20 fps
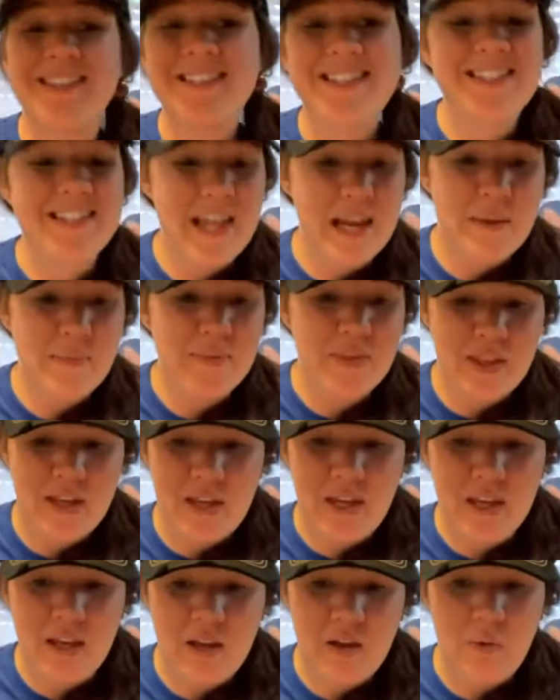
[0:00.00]
same
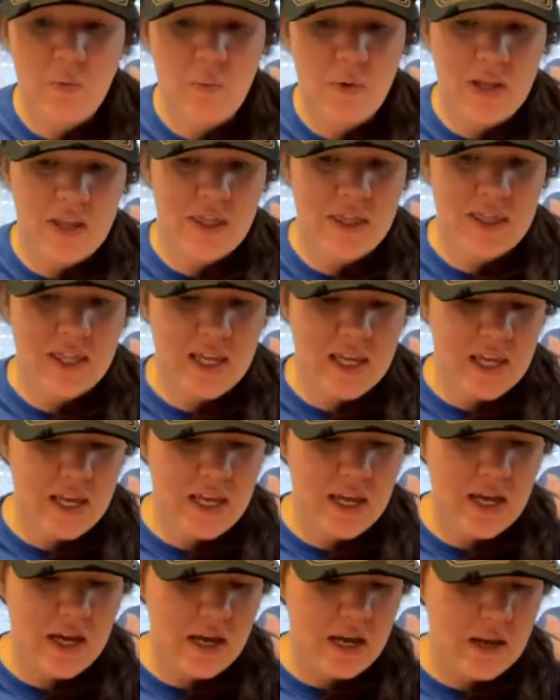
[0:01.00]
thing with
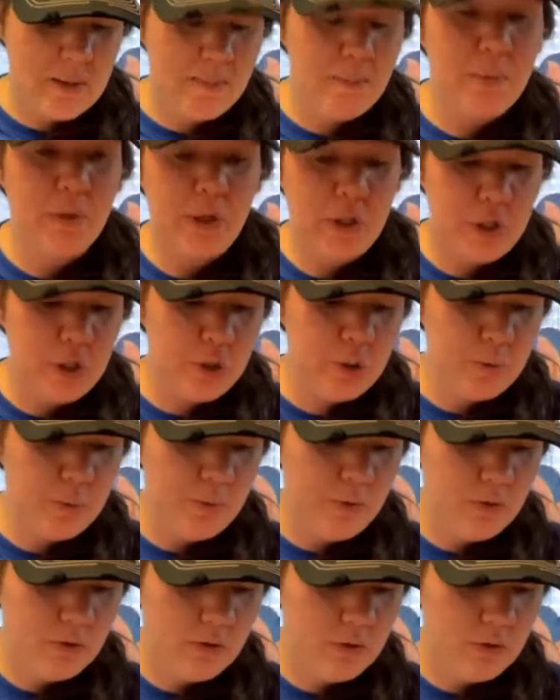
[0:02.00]
the blue